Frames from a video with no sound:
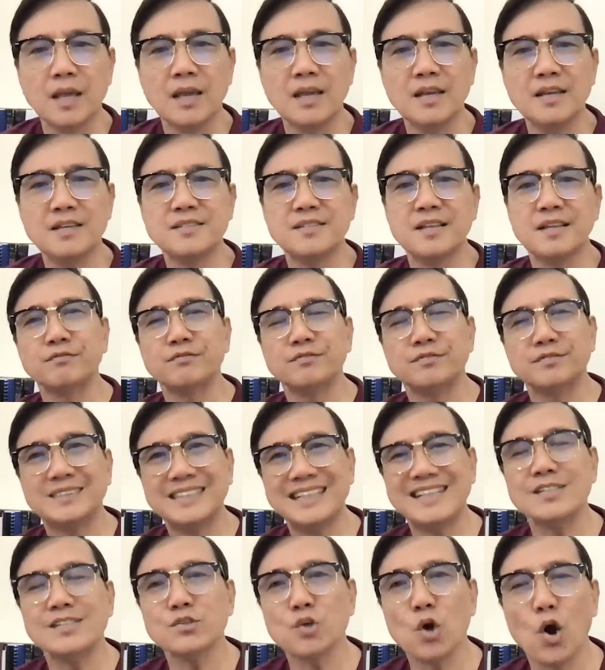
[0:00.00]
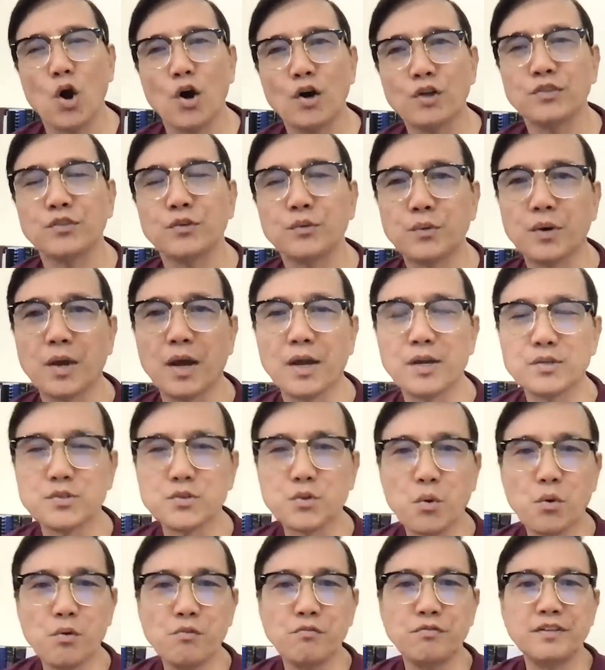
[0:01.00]
is that these authorized
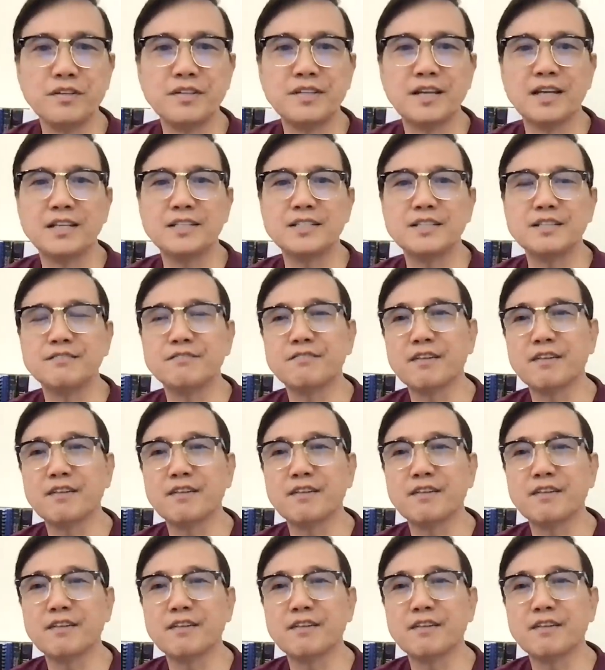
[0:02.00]
COVID-19